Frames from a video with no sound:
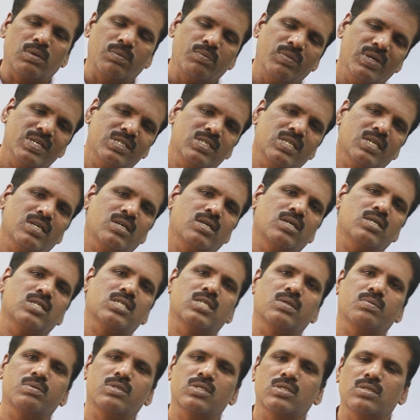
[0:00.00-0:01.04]
basic
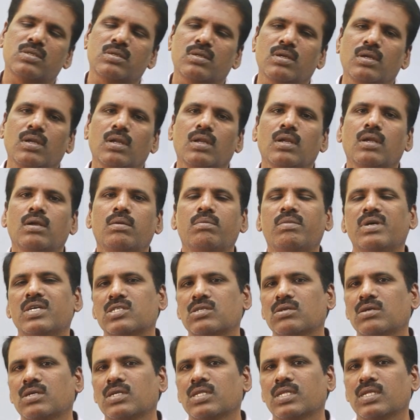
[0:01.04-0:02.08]
concepts
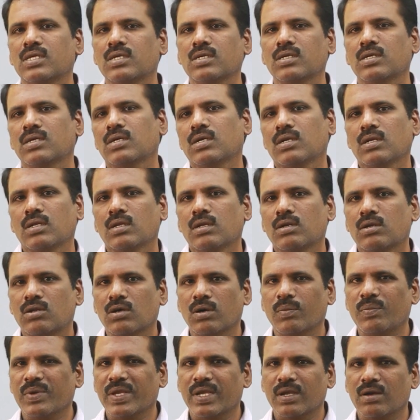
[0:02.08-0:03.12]
based on the
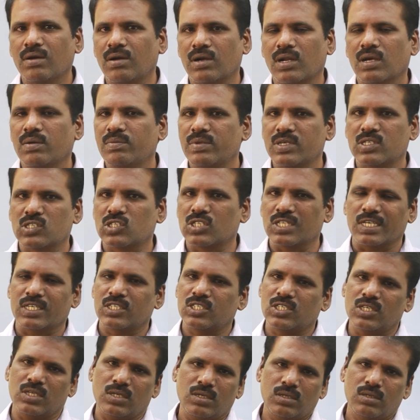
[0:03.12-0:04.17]
topic atomic
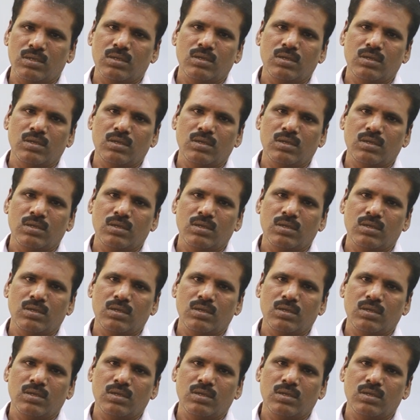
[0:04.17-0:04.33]
structure.